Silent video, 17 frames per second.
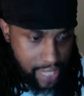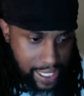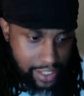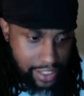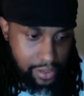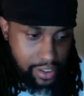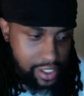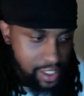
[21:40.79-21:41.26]
I
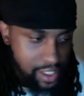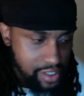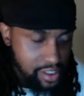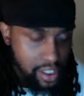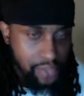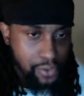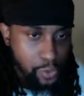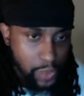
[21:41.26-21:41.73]
know that there's
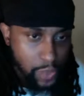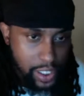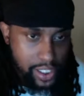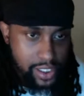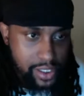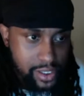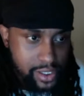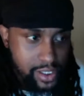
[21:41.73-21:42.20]
other
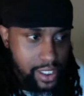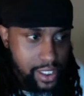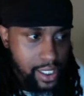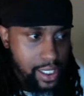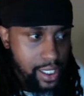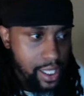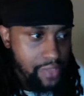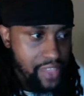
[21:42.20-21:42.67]
ways
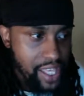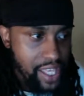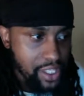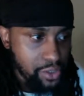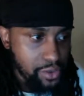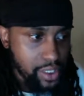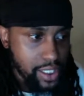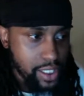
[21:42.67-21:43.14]
that
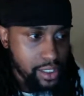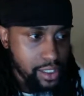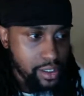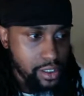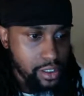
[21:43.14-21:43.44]
you can